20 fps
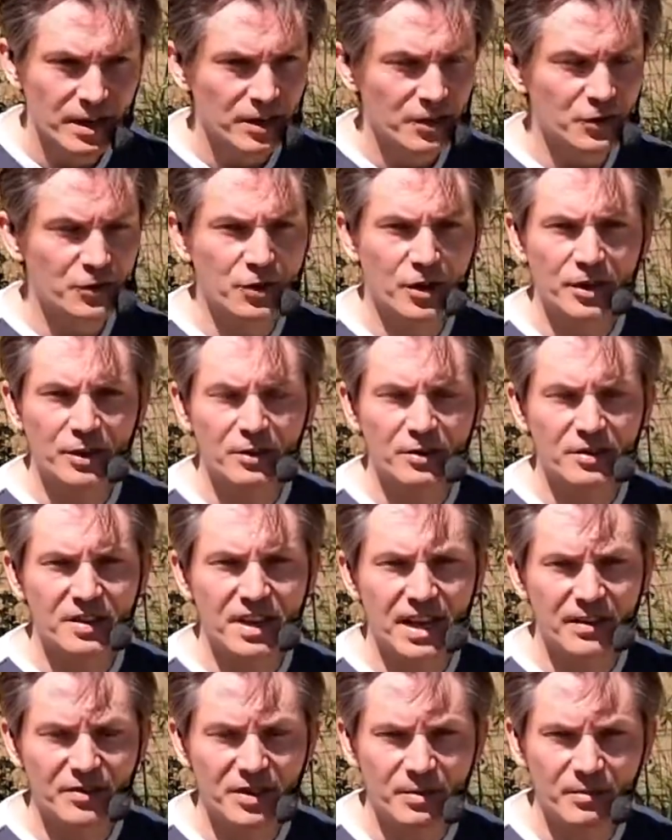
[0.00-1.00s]
try not to
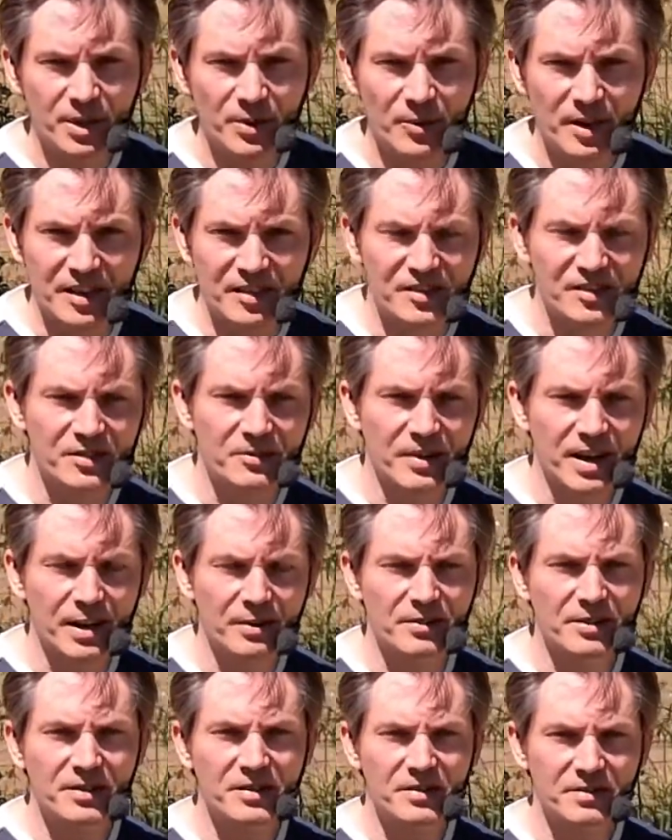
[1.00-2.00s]
have too many witnesses
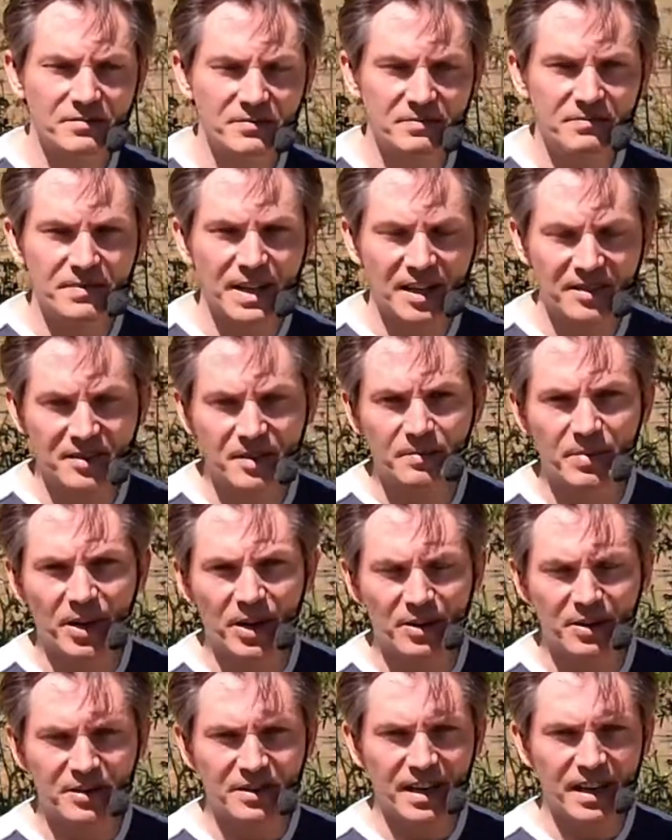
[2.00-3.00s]
around, because dancing
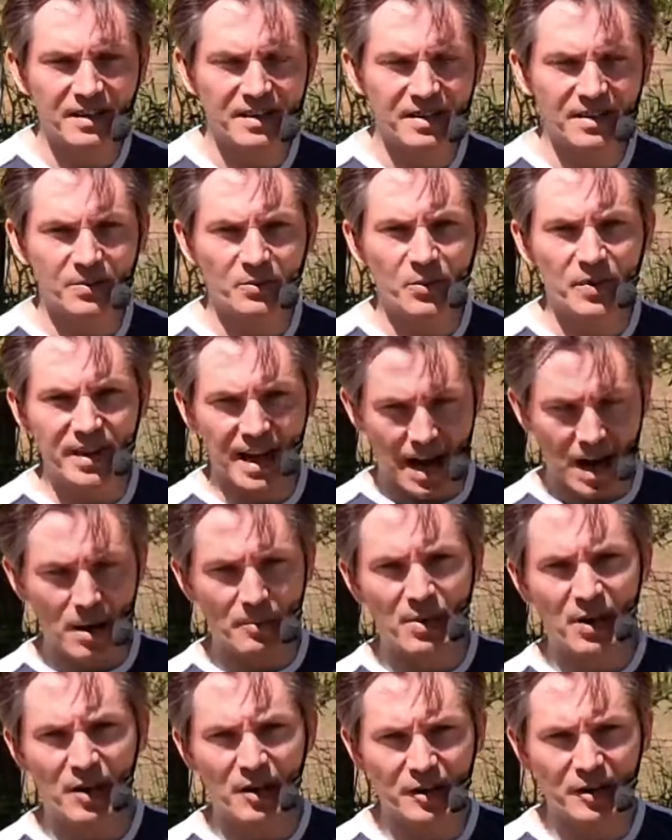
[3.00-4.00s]
partner dancing without a
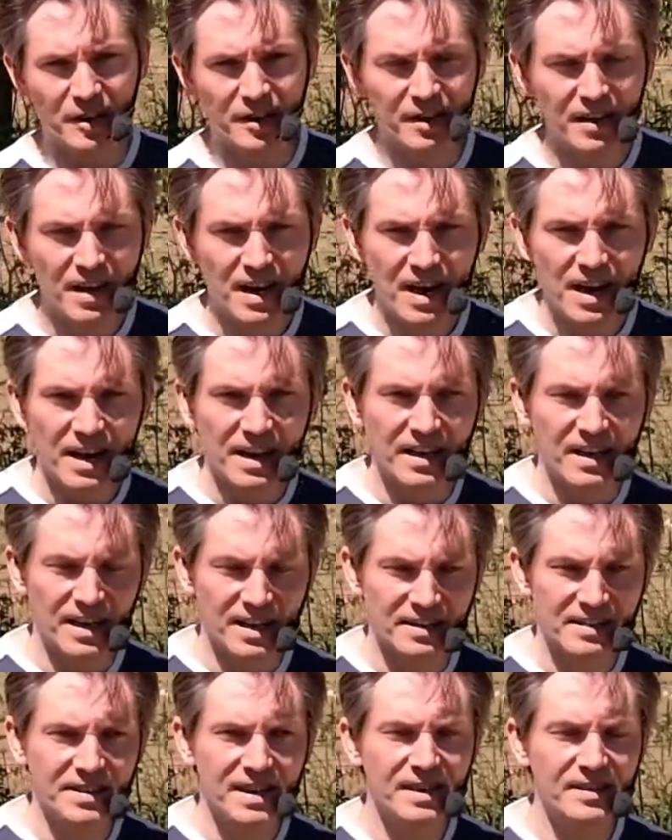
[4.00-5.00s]
partner
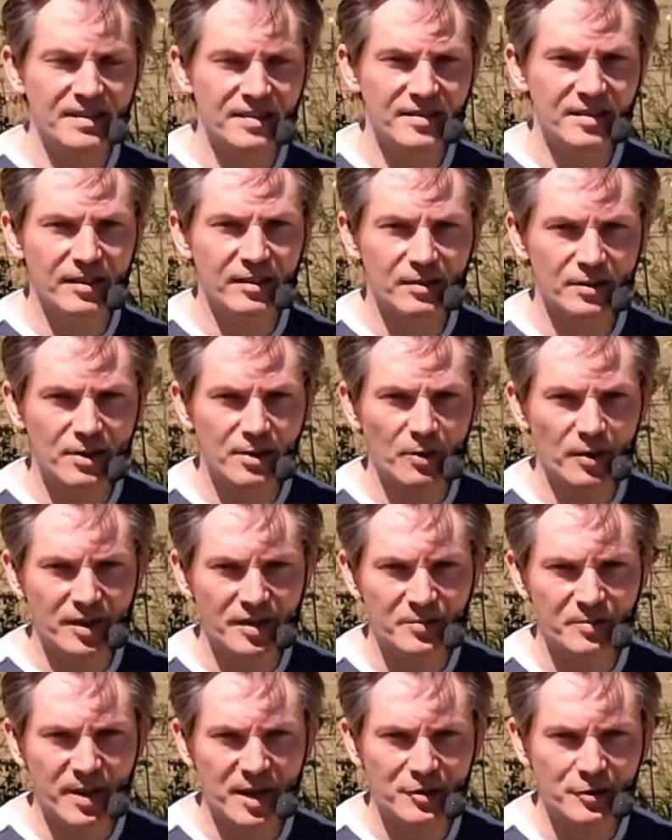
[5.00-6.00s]
tends to look quite
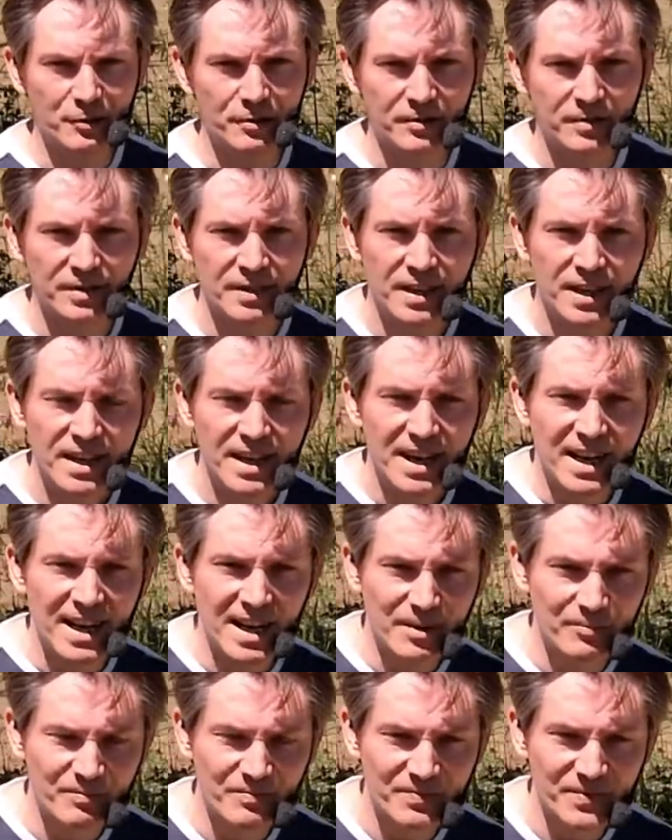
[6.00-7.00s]
special.
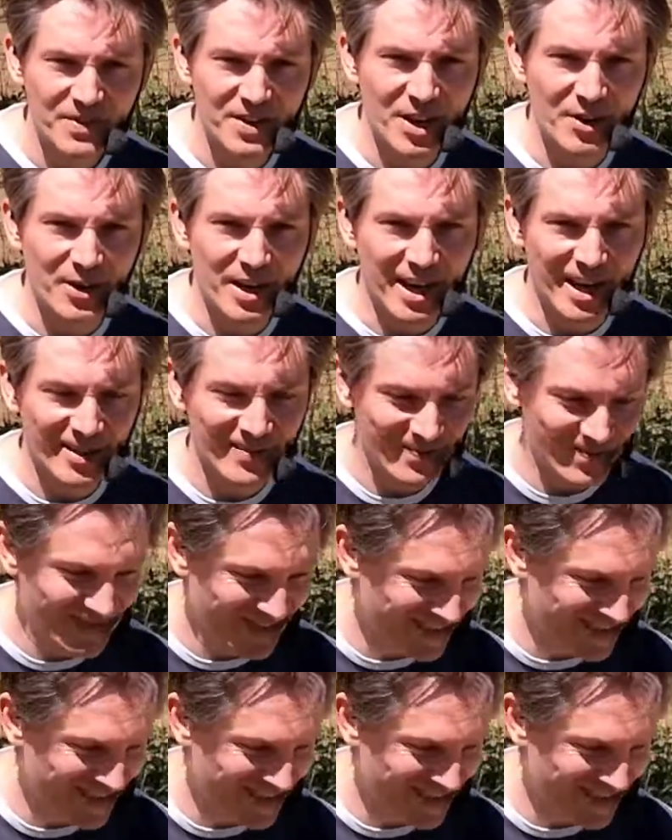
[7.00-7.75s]
So yeah,